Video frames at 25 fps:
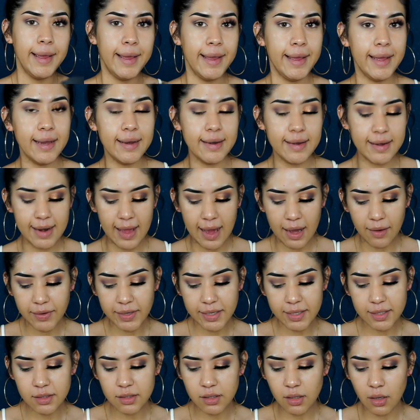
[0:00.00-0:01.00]
And
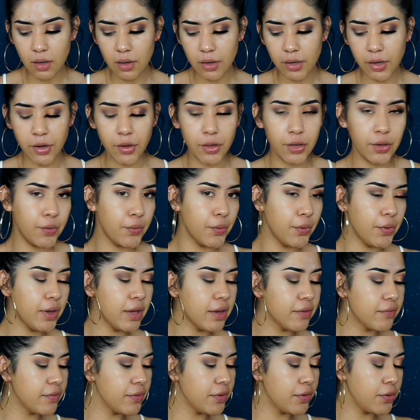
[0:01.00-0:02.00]
now it's on you
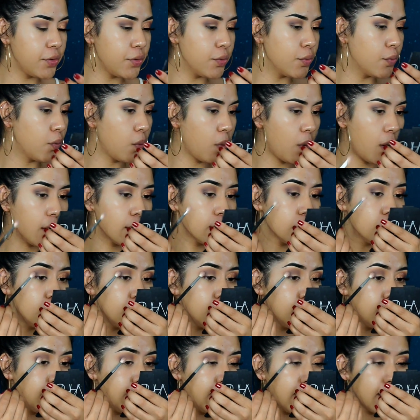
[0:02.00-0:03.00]
if you want
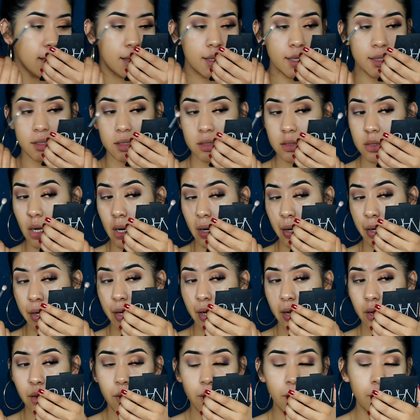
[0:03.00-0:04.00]
to make this
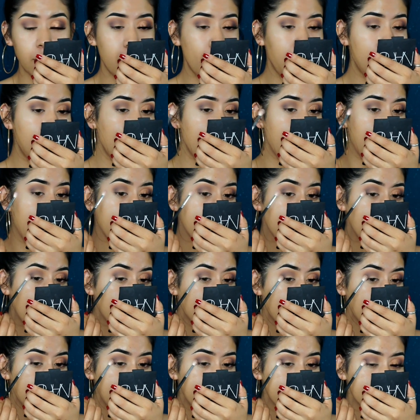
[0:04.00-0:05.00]
darker or not. I
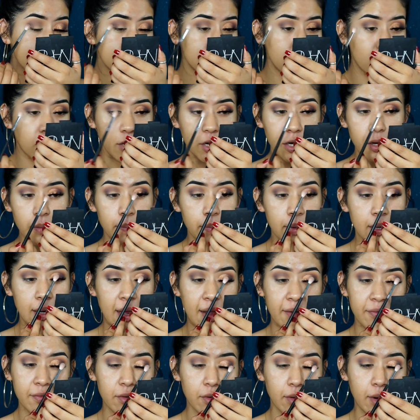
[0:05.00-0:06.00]
am gonna make it darker, but
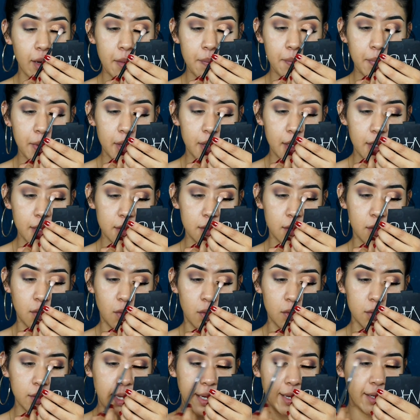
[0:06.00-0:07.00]
after I put this
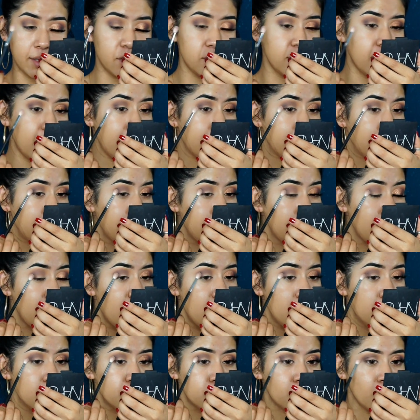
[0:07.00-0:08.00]
gold eyeshadow.
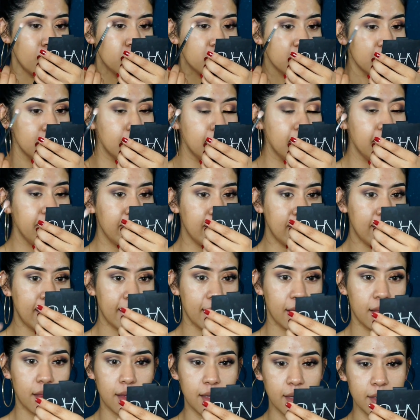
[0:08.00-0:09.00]
So I'm just gonna leave it
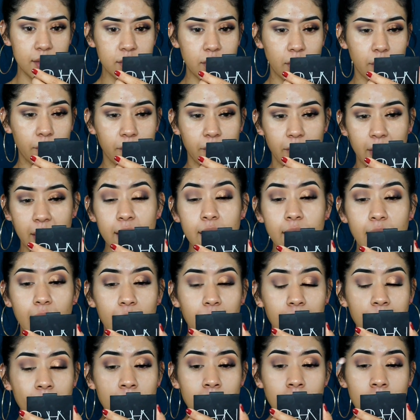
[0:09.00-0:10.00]
like this for right
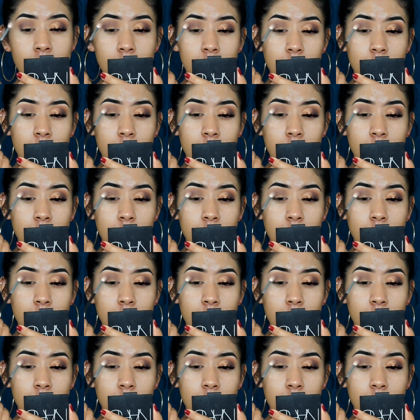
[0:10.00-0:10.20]
now.